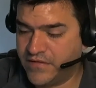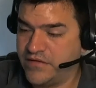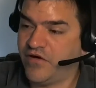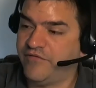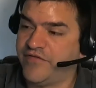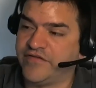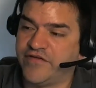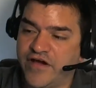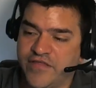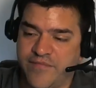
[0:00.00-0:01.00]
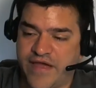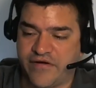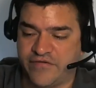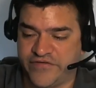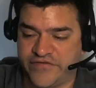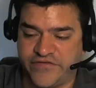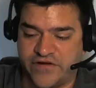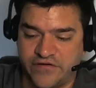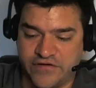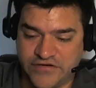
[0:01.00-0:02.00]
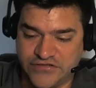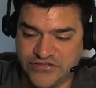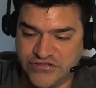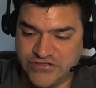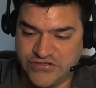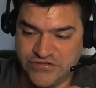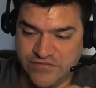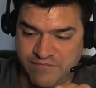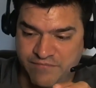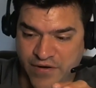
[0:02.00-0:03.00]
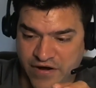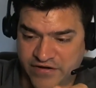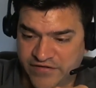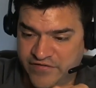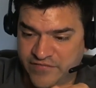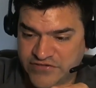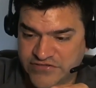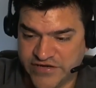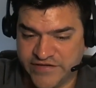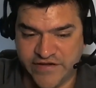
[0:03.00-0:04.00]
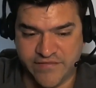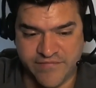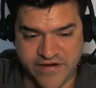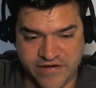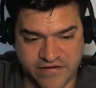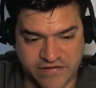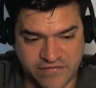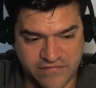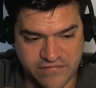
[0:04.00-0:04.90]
Hopefully the dog in the background doesn't start barking too much like it did a minute ago.